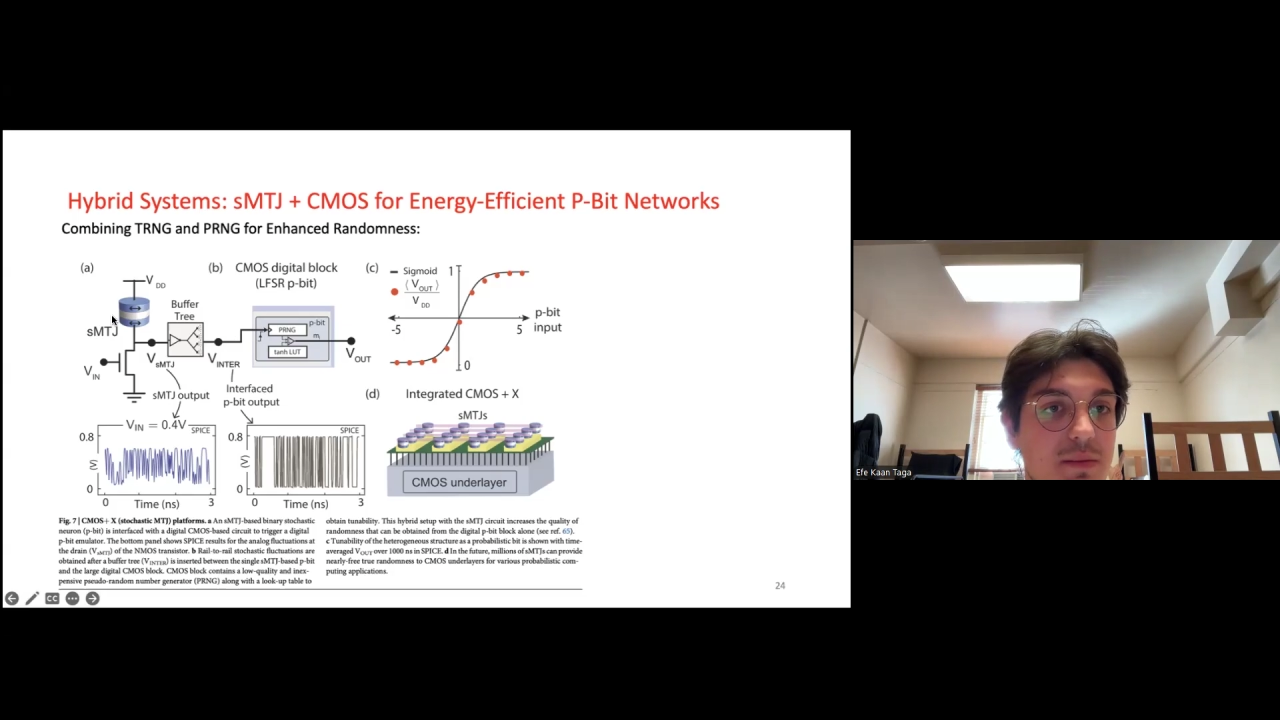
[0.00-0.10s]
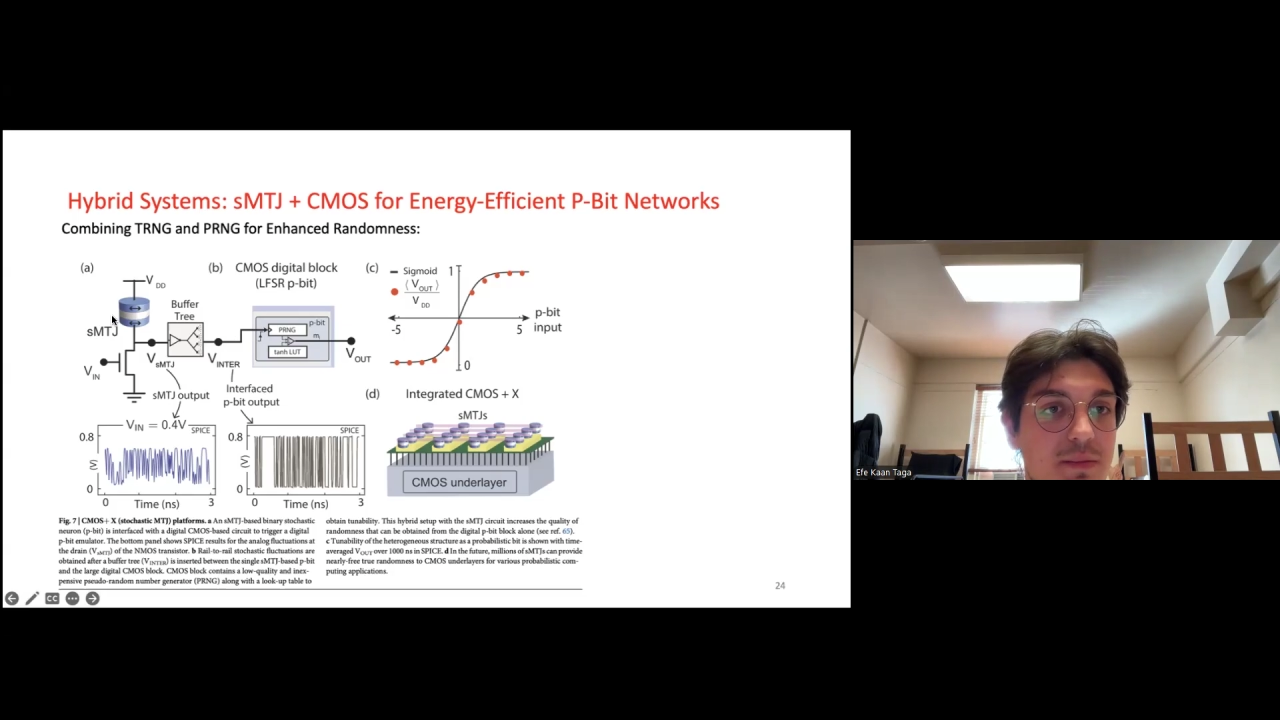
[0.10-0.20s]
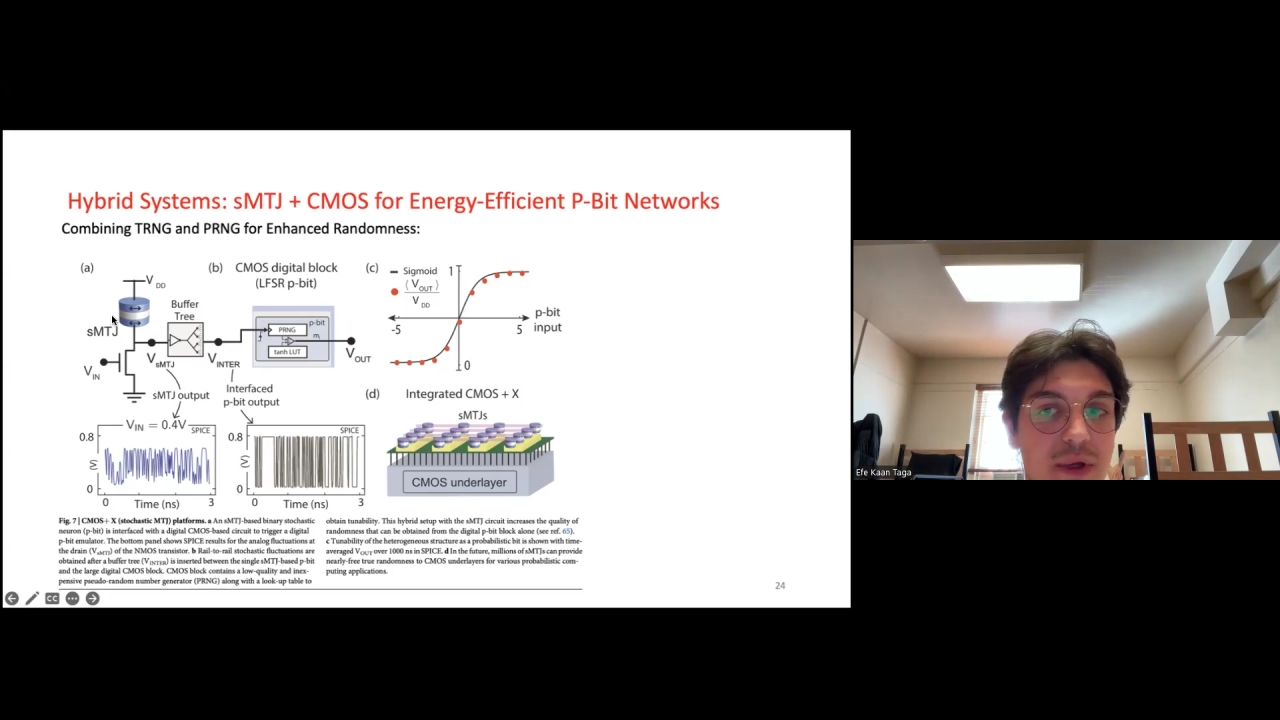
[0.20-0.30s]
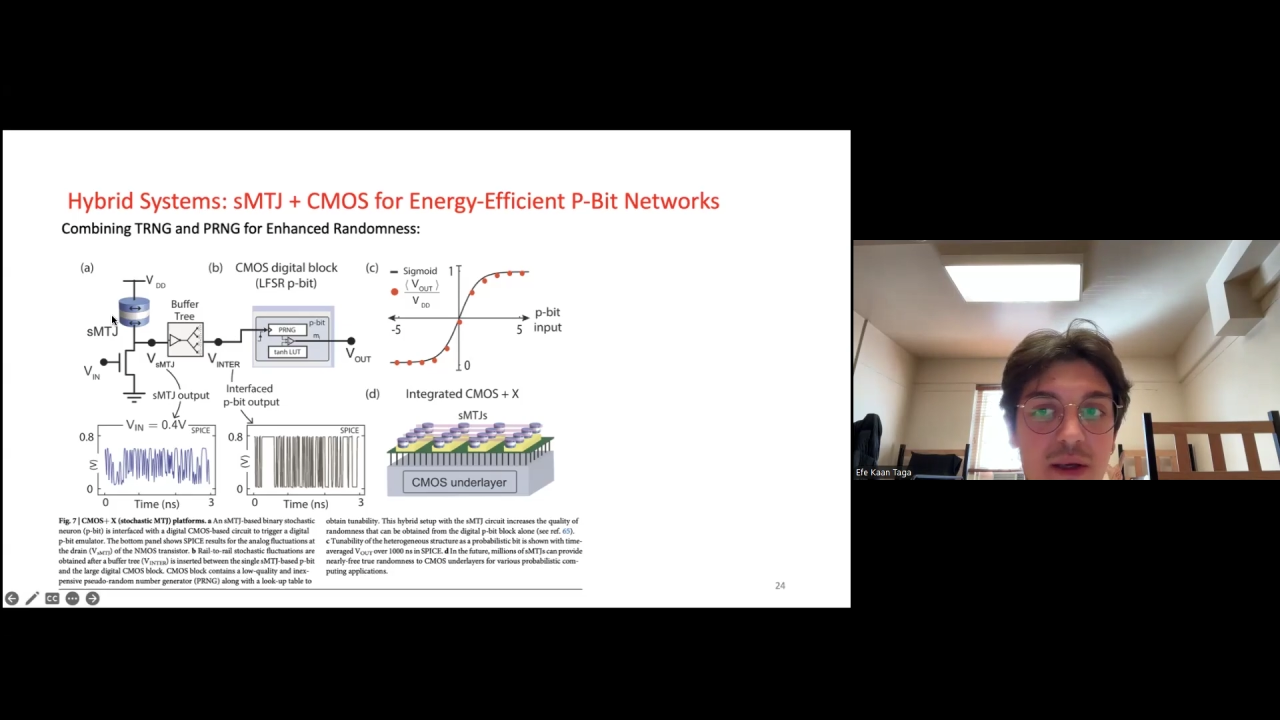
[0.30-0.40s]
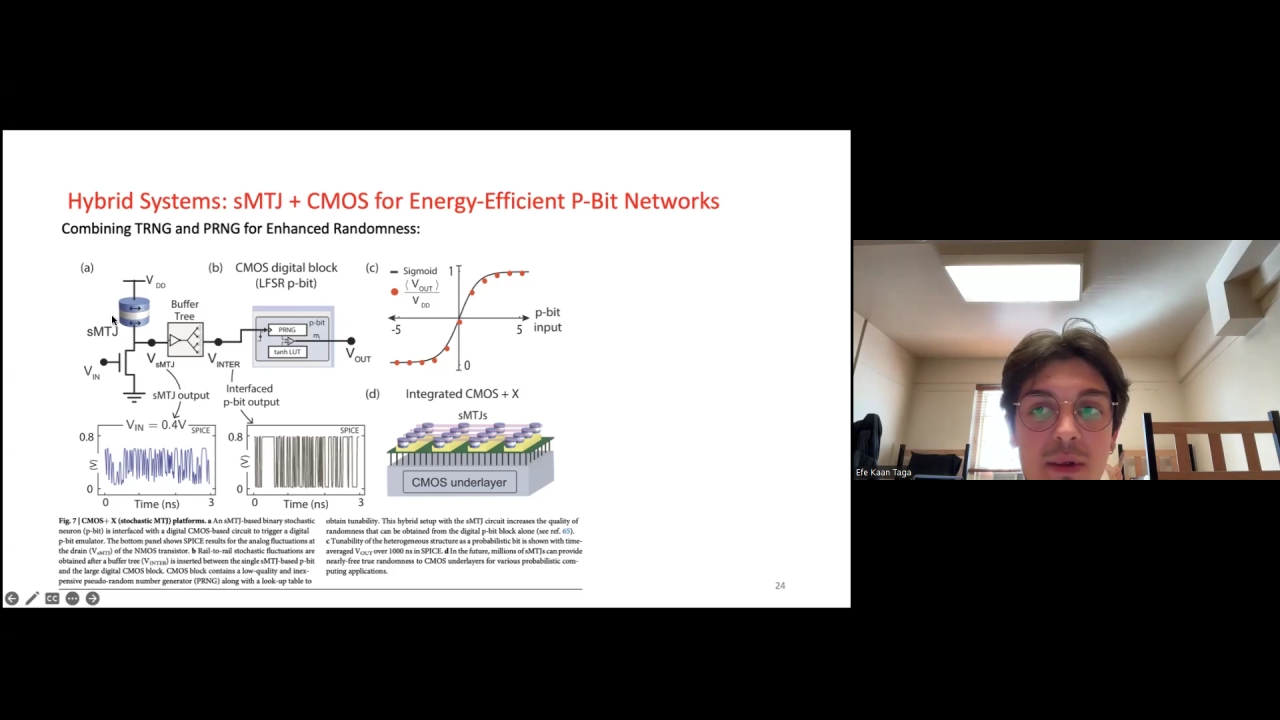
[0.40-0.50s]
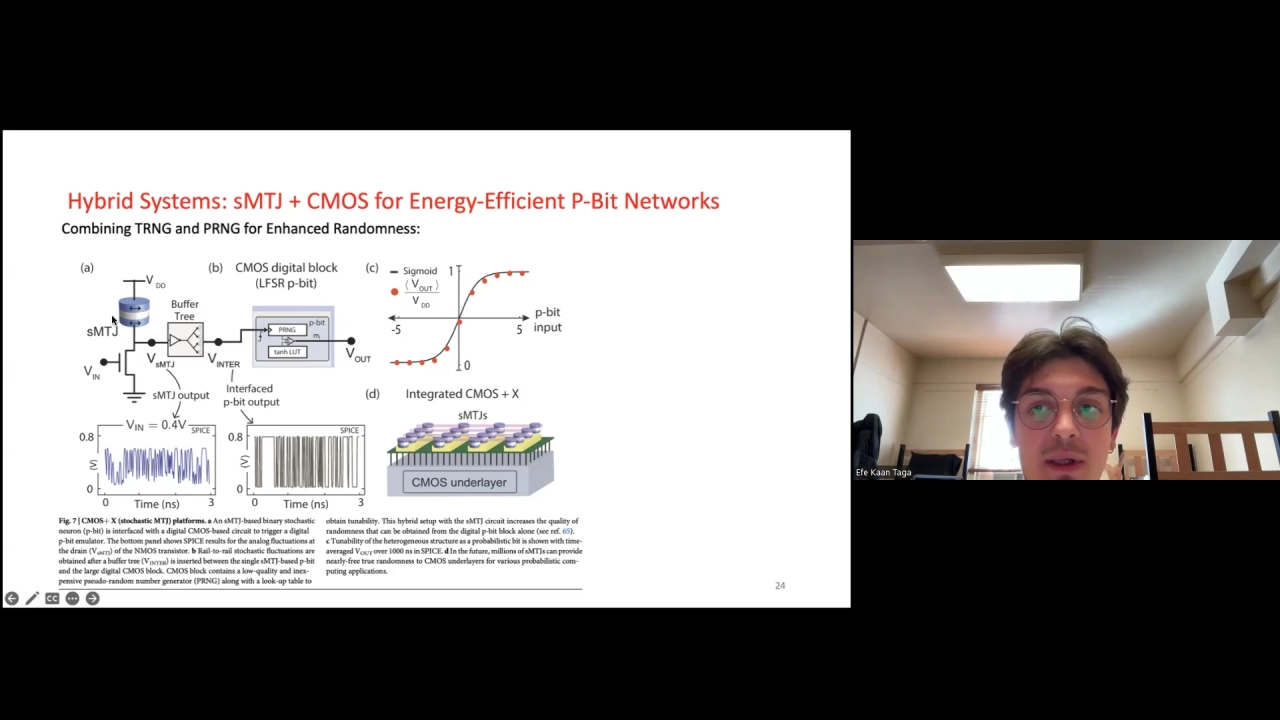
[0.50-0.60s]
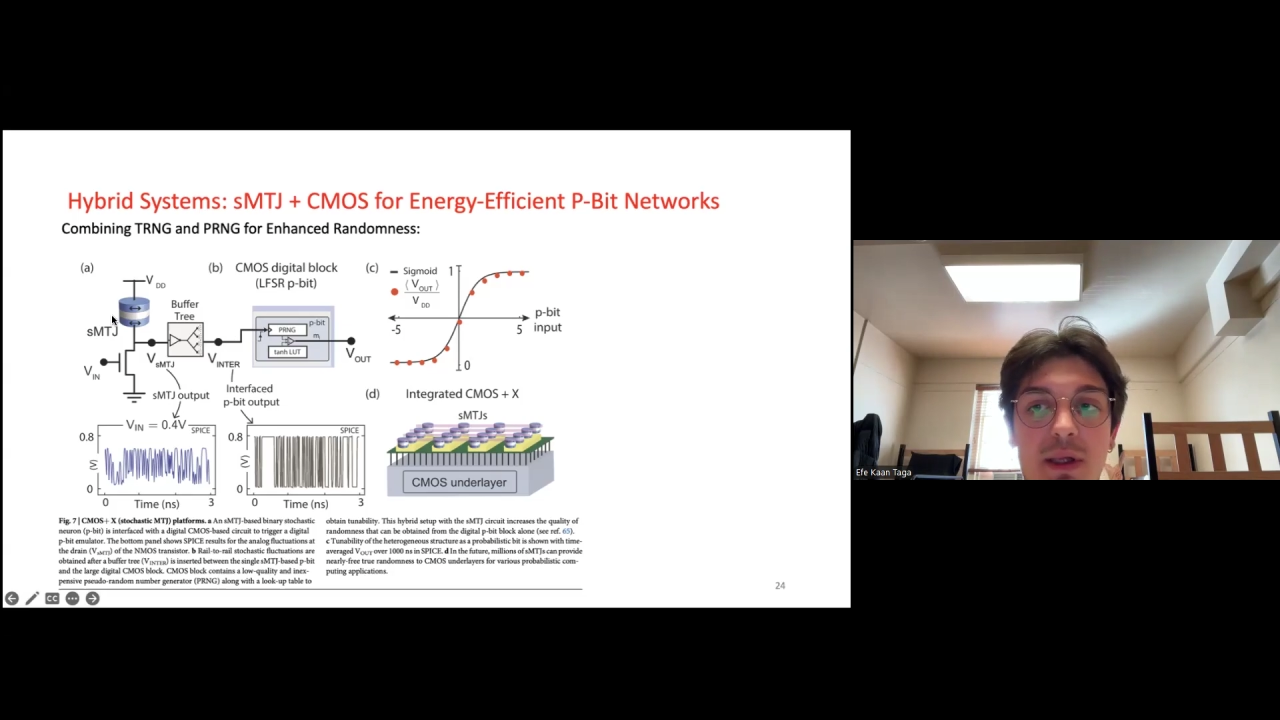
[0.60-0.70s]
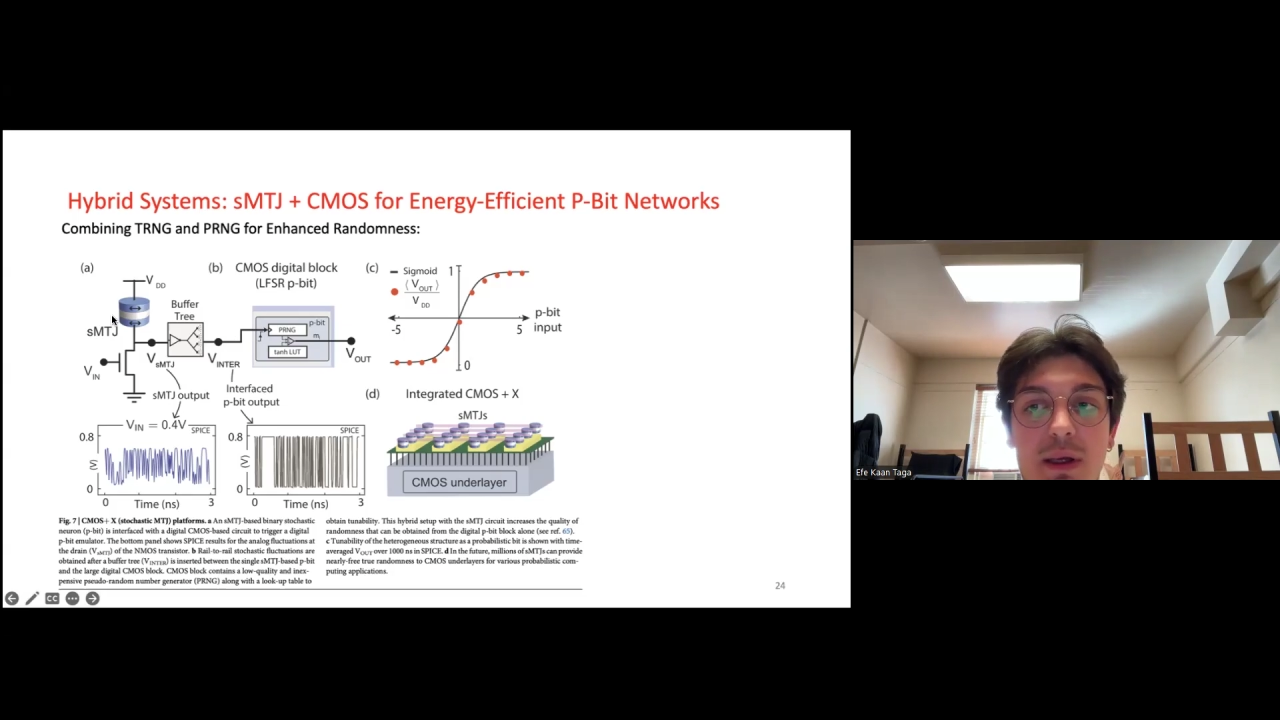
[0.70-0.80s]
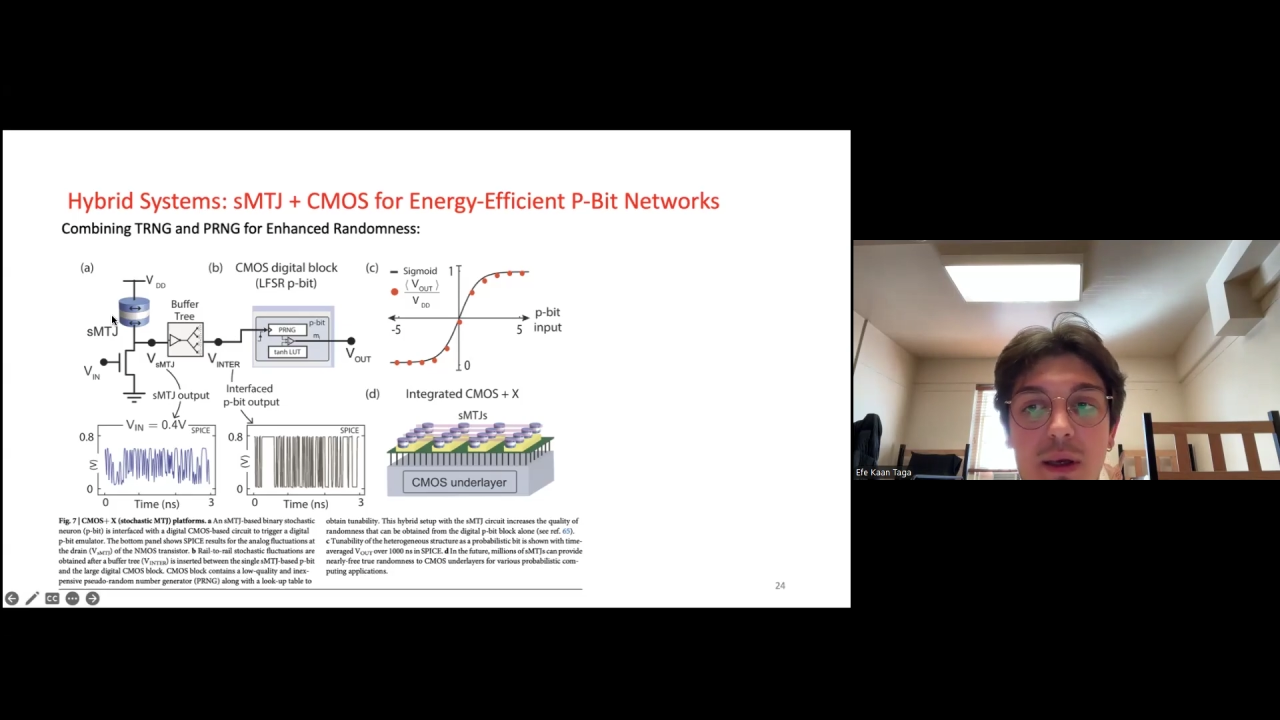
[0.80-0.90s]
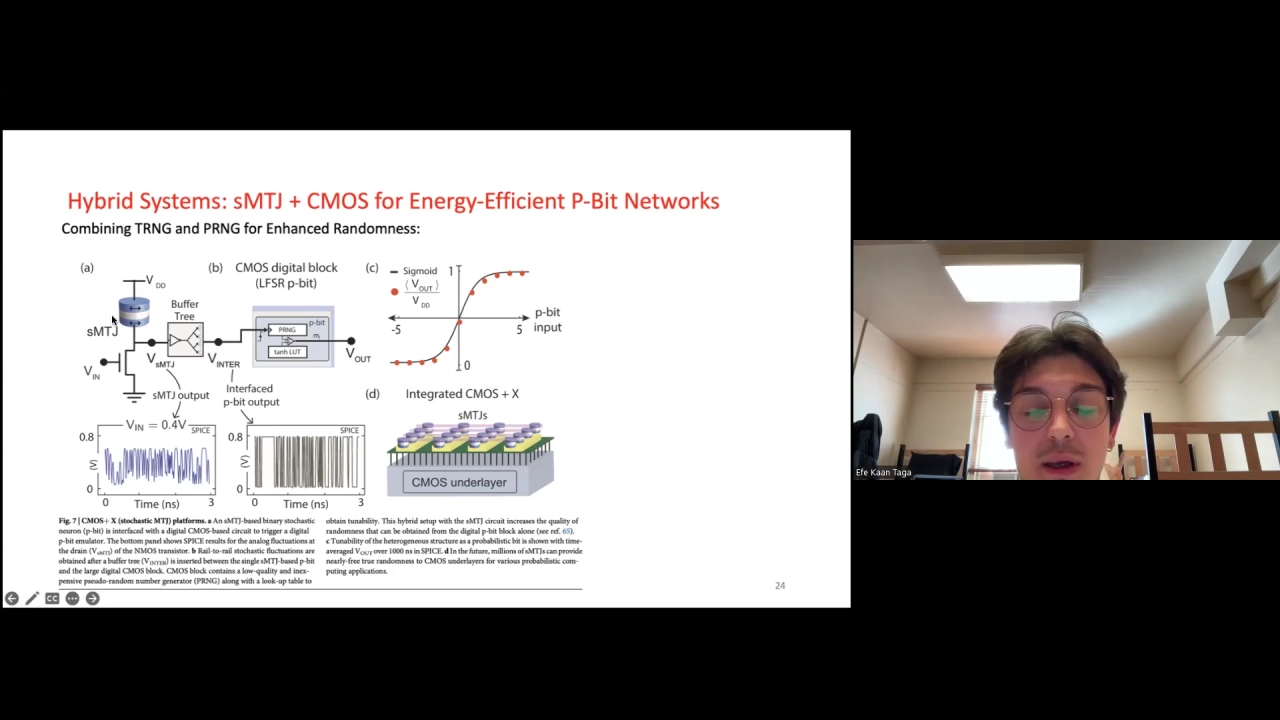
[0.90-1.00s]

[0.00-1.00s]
p-bit